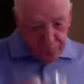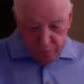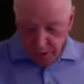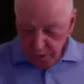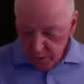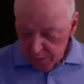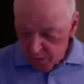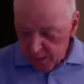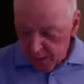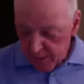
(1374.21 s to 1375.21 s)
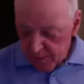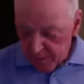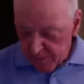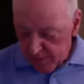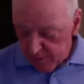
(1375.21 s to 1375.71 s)
So there's quite a number
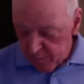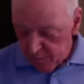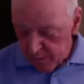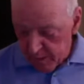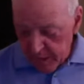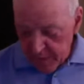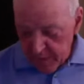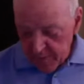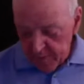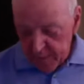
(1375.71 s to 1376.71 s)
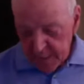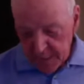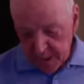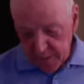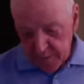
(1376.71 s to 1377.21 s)
of people who've been kind enough to get in
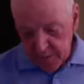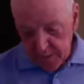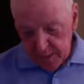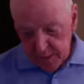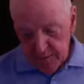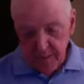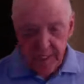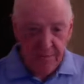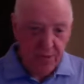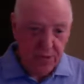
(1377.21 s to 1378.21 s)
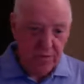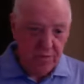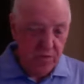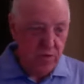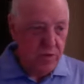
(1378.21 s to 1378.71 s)
touch with me, to give me their point of
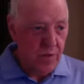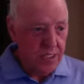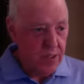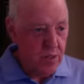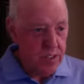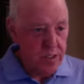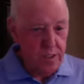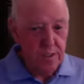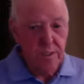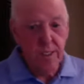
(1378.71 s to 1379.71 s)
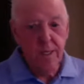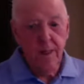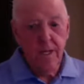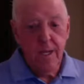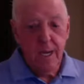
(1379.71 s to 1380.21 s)
view, to ask questions,
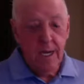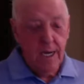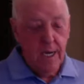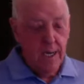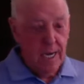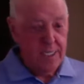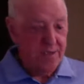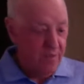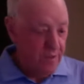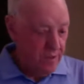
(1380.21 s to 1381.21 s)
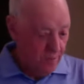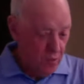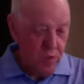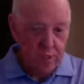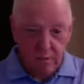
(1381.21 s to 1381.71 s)
asked for the
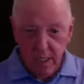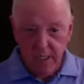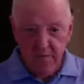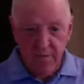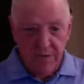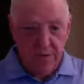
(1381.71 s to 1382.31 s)
book and different